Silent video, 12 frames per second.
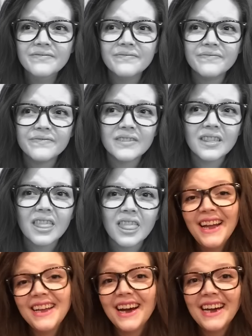Hi
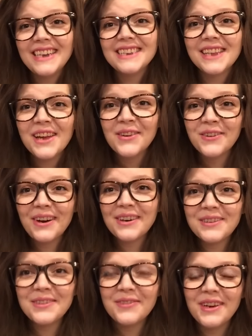guys,
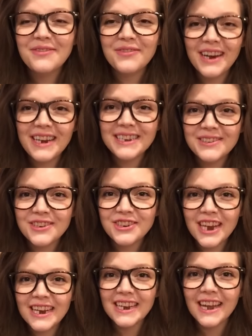welcome to Fun Fridays with
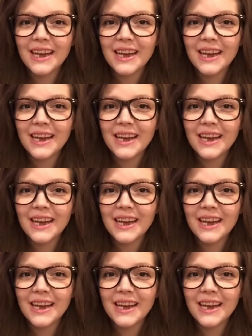Shanny.